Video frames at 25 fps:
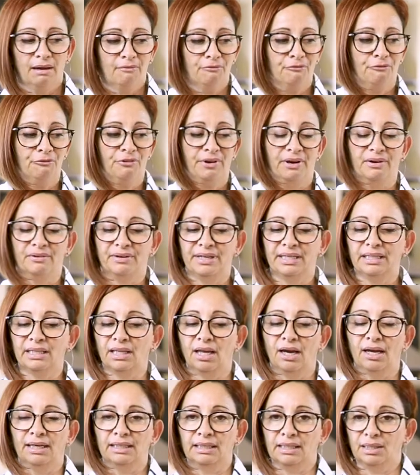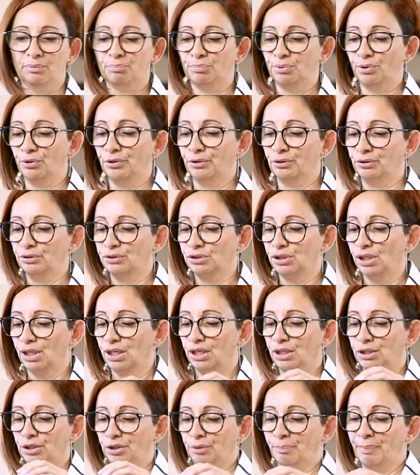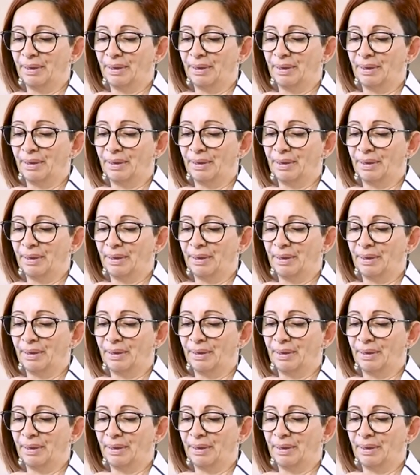very lightly boiled. You're